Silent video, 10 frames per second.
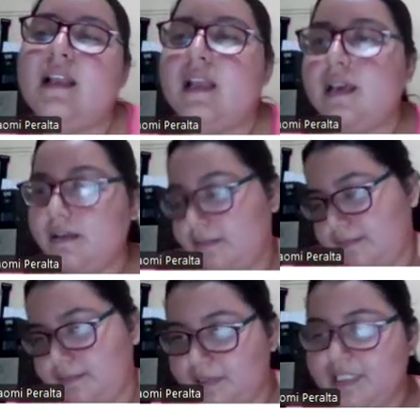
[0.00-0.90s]
Like,
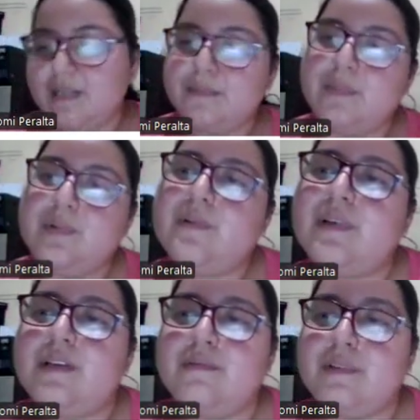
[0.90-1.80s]
for example,
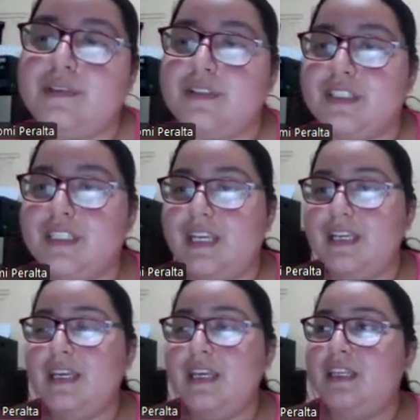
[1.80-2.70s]
if we just
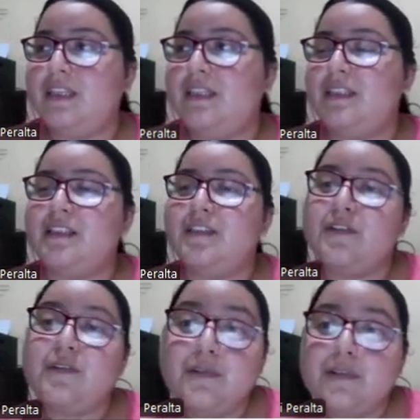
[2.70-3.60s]
say, this is
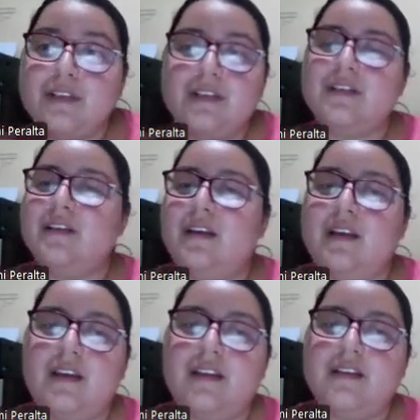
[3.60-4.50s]
good,
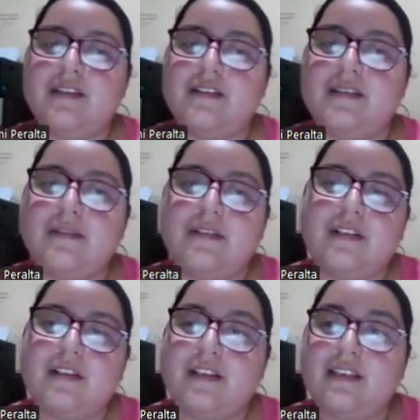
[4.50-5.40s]
the
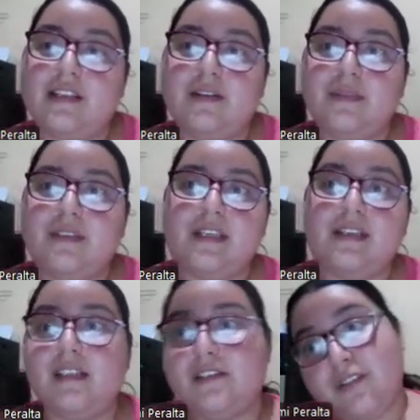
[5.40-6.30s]
synonym
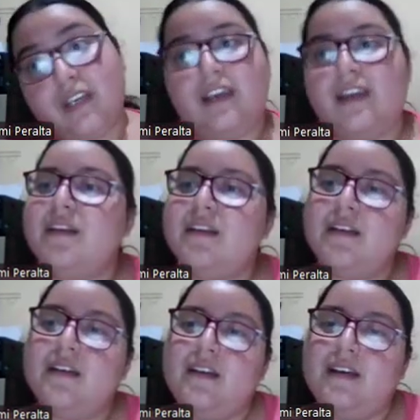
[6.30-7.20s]
say, it's okay,
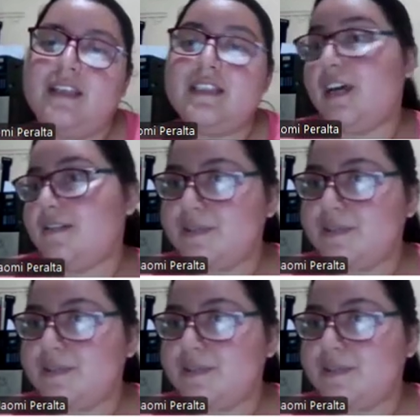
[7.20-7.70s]
it's